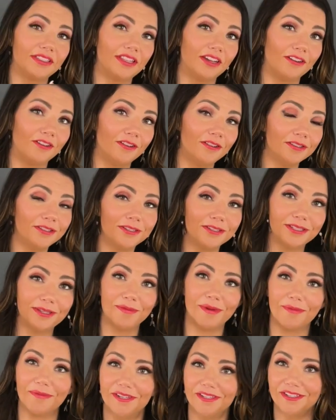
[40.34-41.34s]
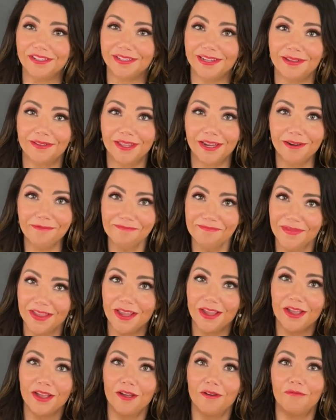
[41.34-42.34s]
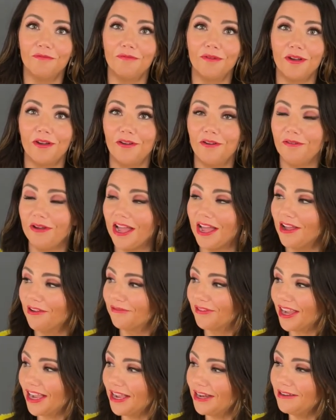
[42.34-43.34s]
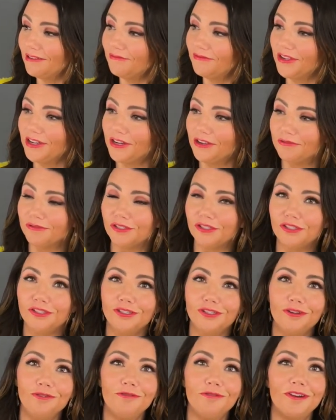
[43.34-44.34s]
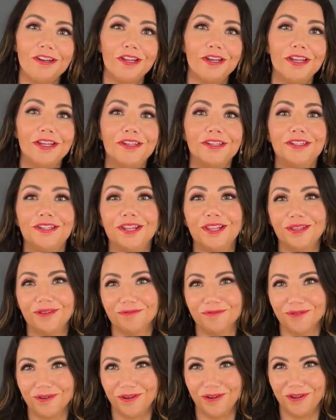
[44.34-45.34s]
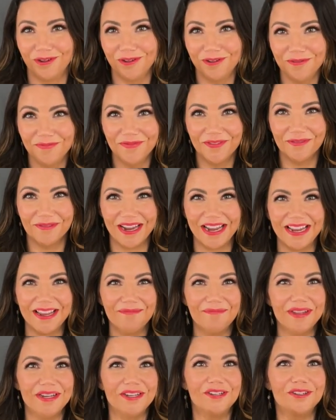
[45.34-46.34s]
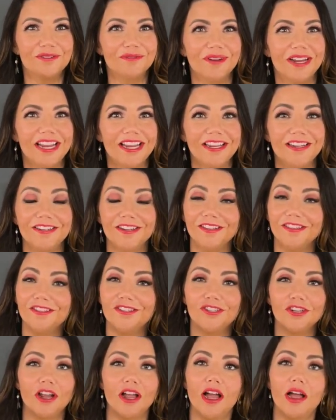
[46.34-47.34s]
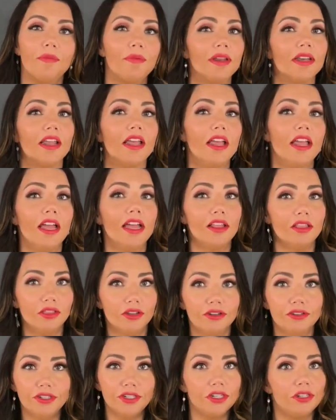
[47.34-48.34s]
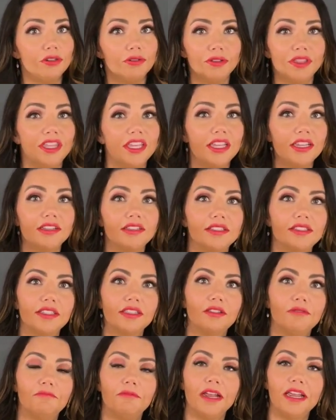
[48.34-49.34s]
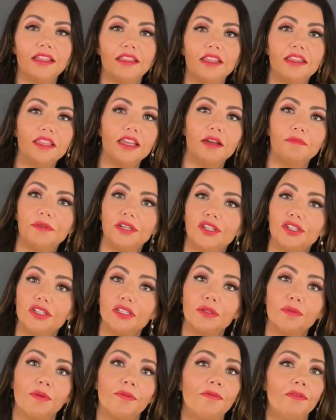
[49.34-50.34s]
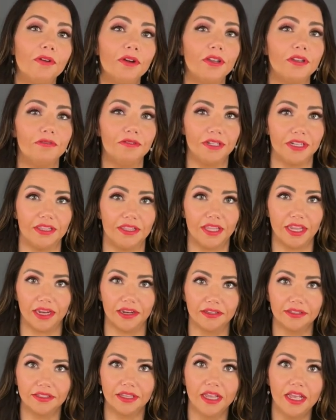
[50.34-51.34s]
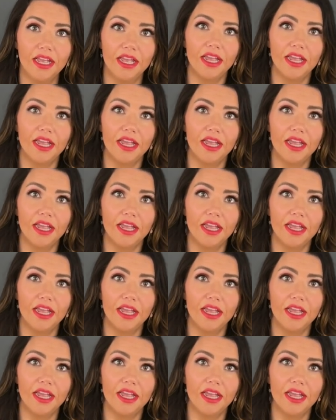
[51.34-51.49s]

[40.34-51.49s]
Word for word: There are also some opticians out there who have kind of, scooted into the role, right? Have been trained on the job and learned to do things the way that the opticians before you did things.